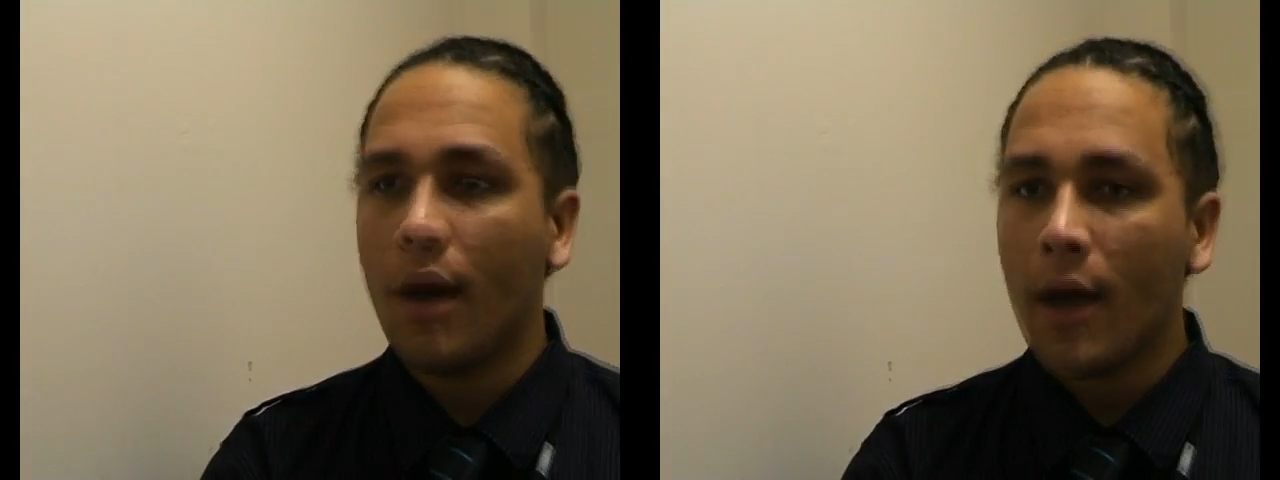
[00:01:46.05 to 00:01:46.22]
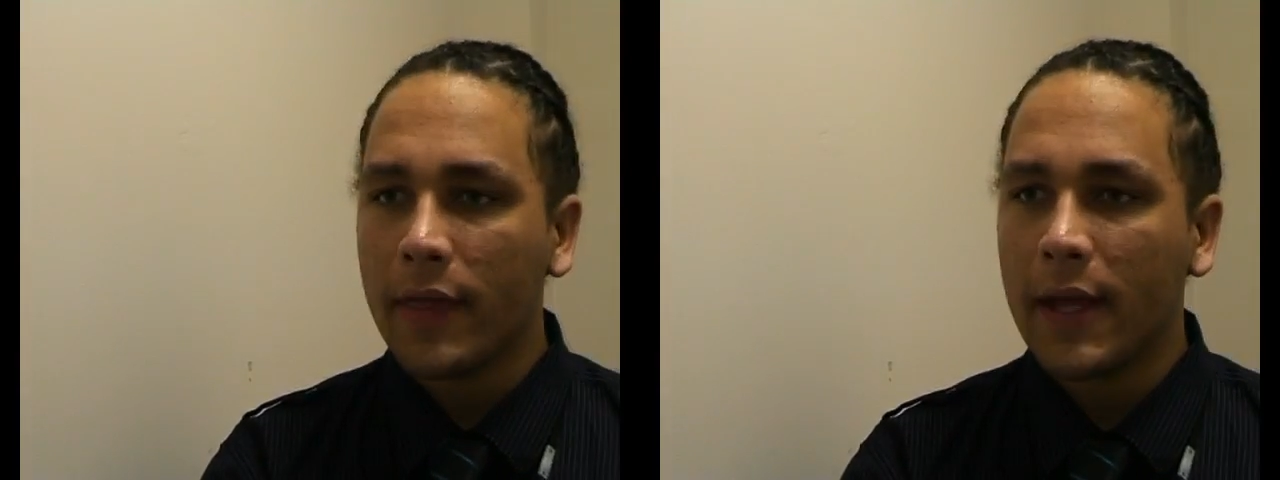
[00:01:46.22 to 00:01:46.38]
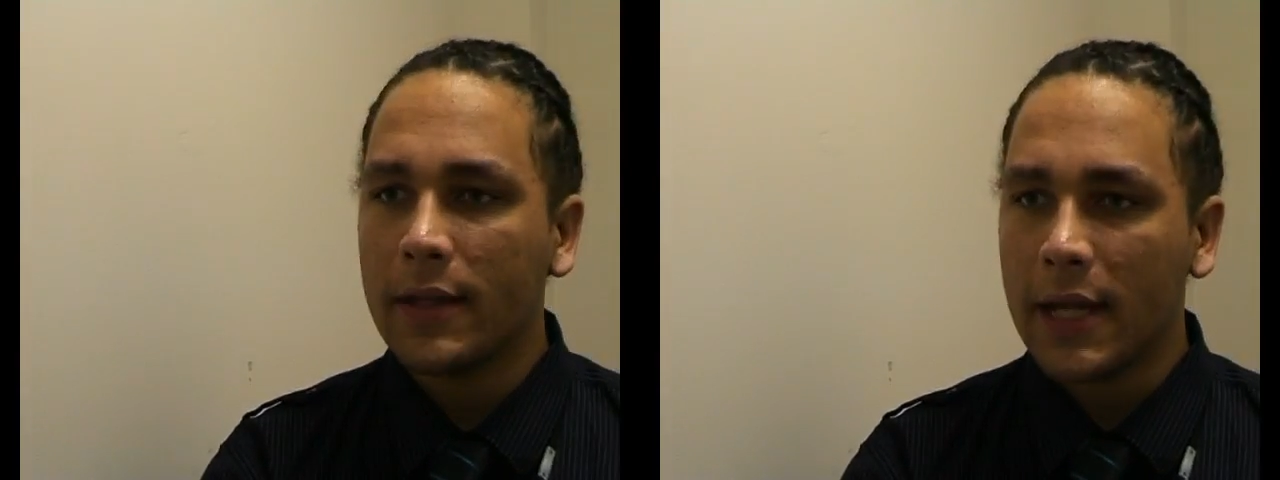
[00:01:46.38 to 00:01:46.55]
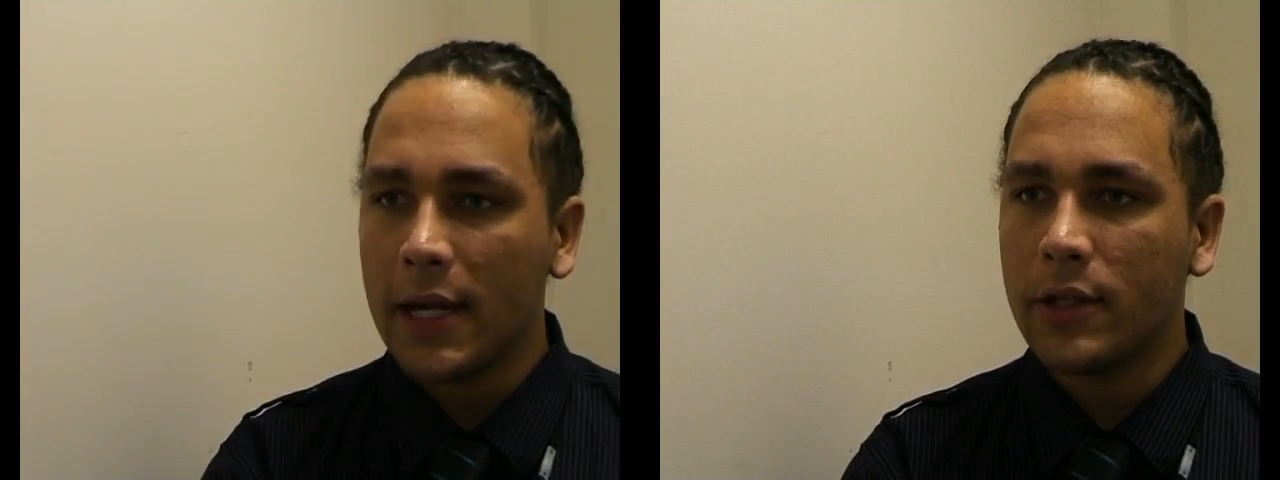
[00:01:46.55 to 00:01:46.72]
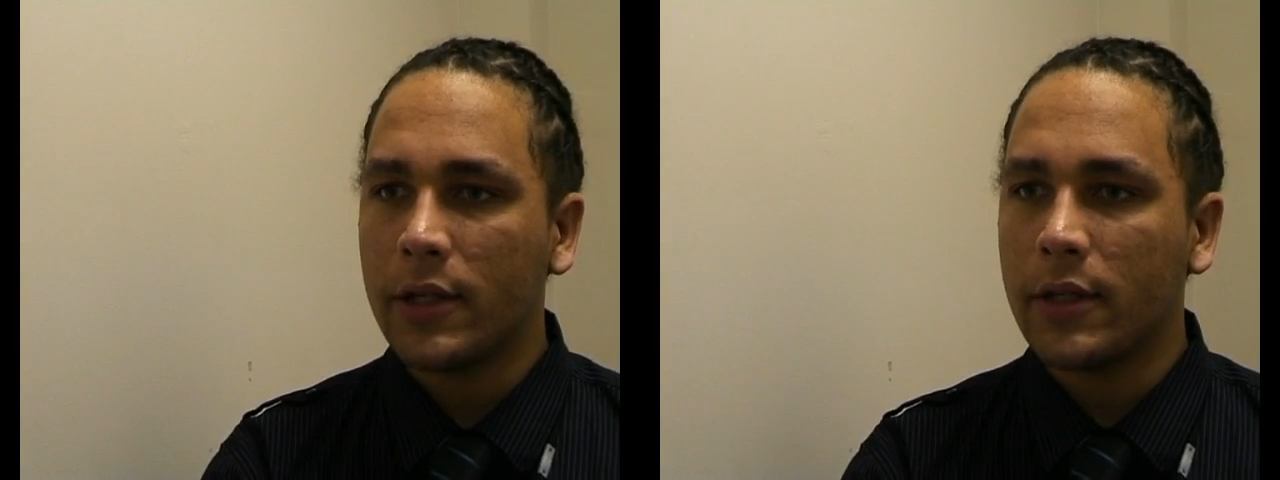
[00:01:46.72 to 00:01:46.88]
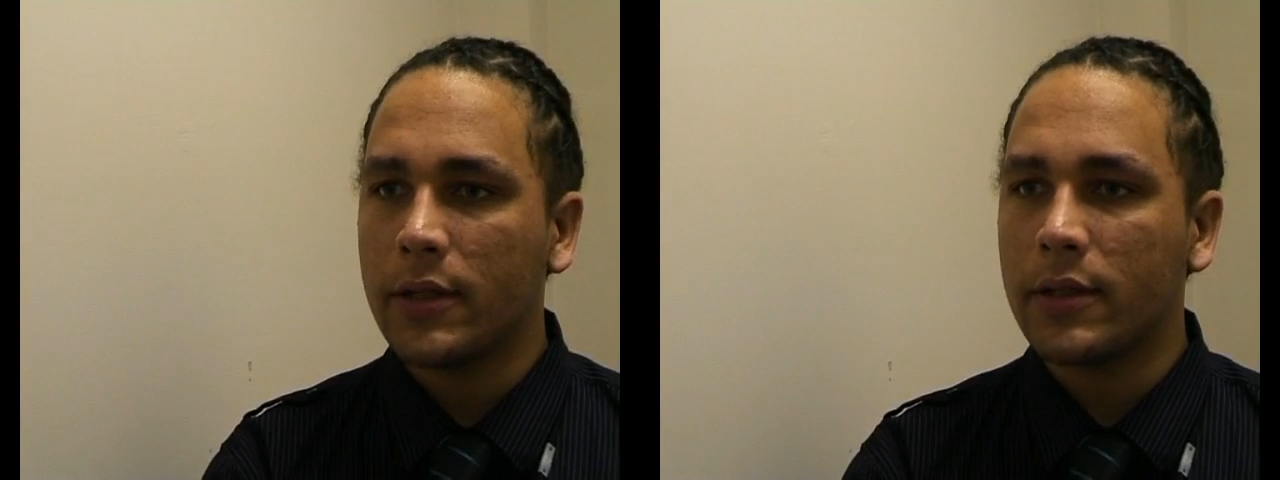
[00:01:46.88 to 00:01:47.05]
I think
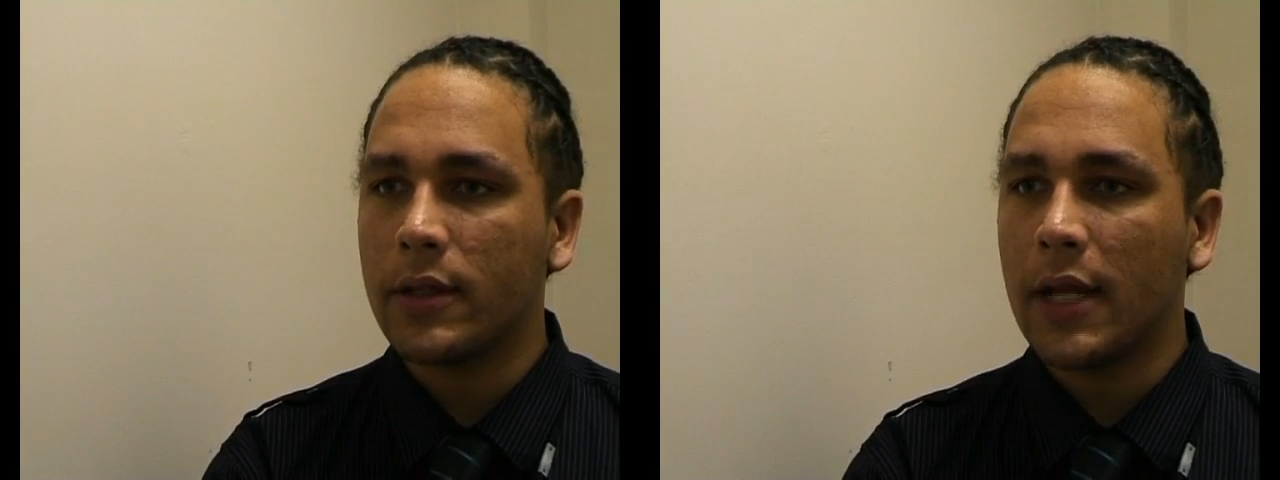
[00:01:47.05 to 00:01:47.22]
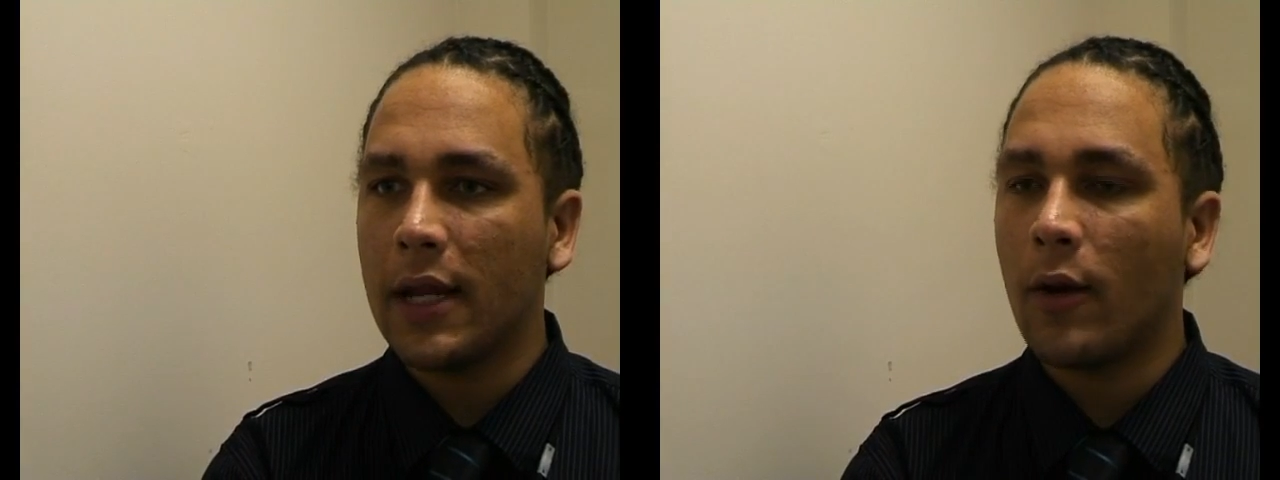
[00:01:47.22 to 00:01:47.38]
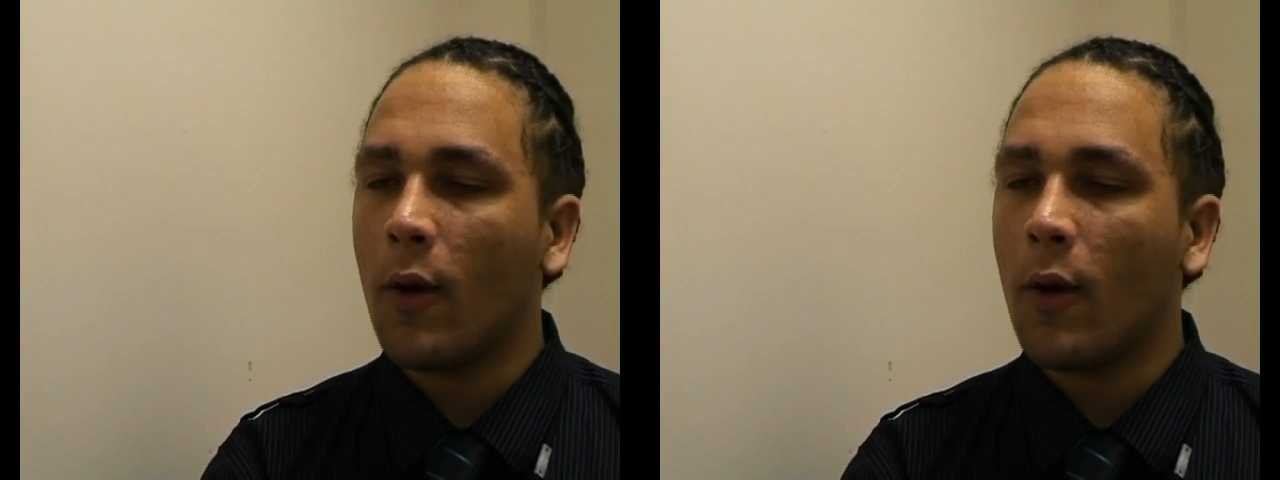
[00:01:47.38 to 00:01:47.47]
teachers need a